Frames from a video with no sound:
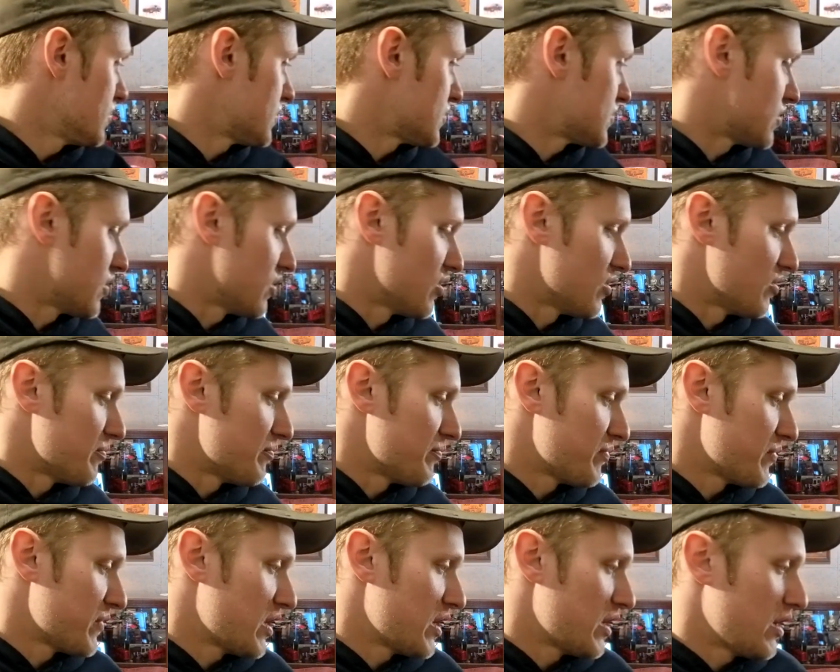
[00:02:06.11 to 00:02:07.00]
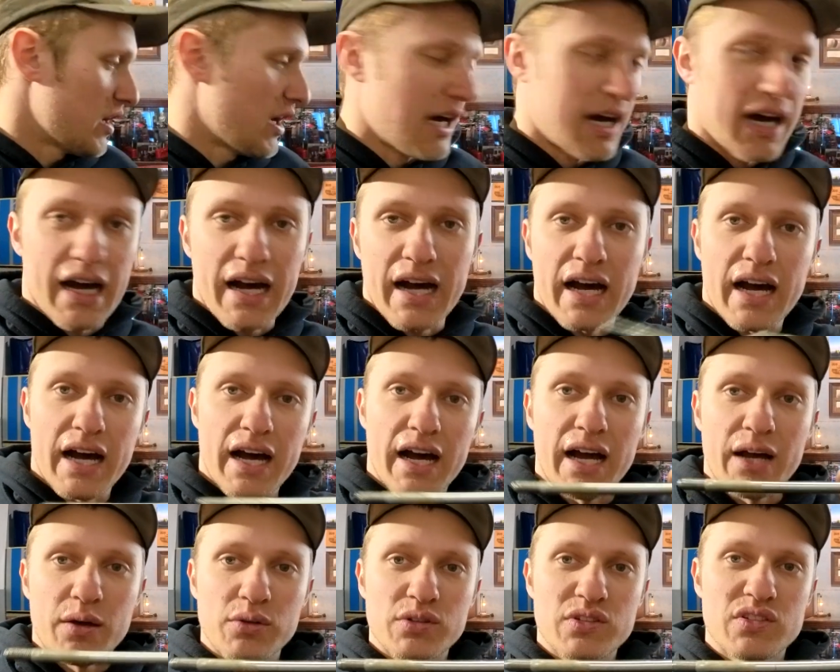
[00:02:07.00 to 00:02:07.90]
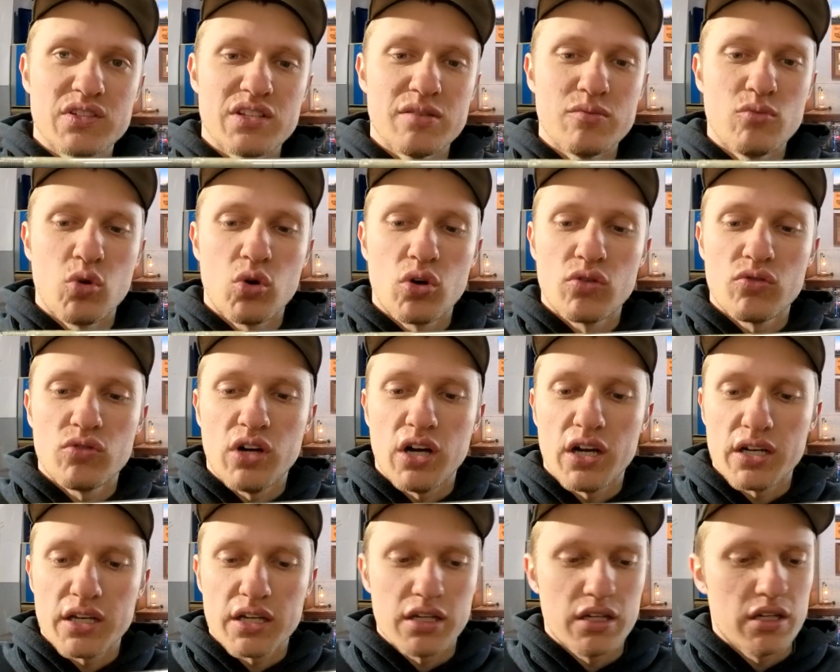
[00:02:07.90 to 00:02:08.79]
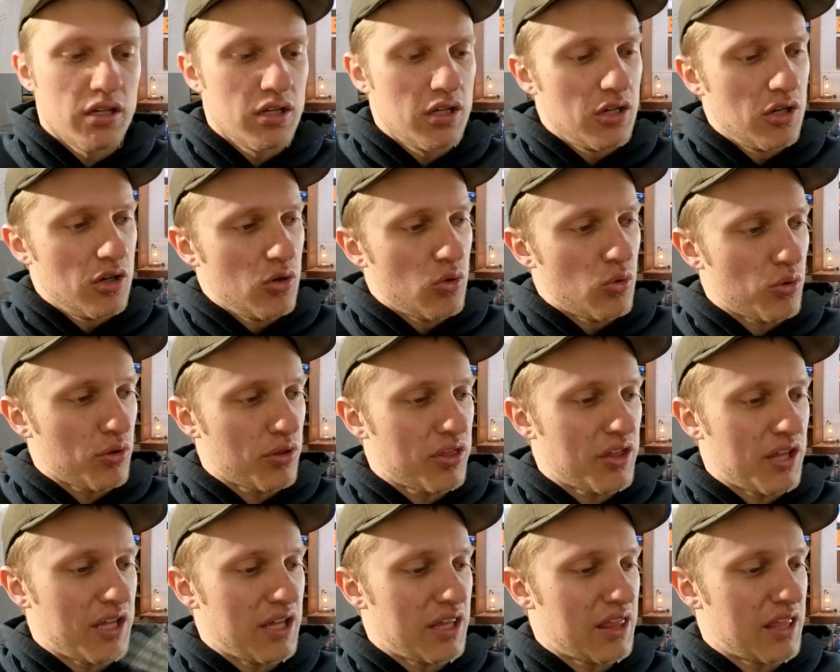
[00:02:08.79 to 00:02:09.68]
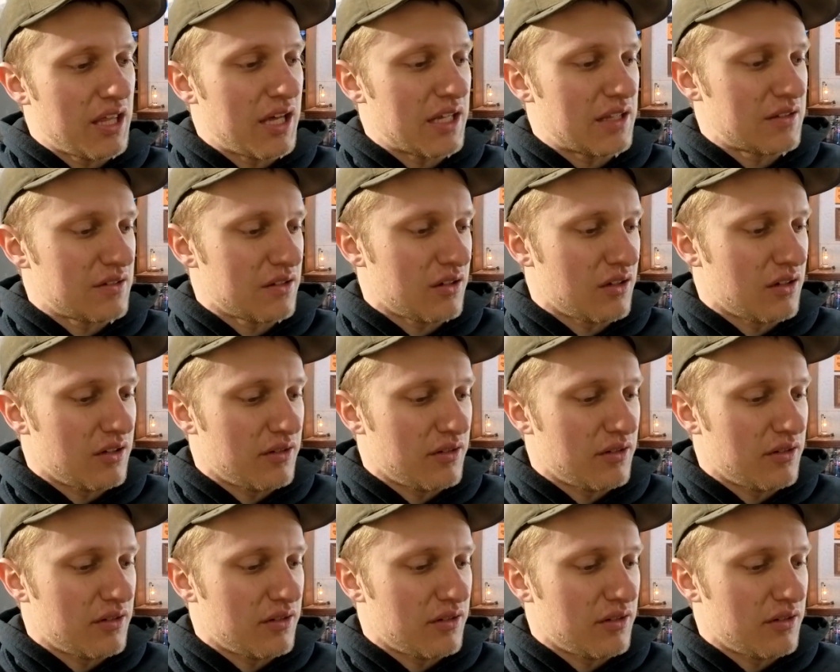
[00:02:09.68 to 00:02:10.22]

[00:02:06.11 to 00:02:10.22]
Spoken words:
So I would see more luck or think that,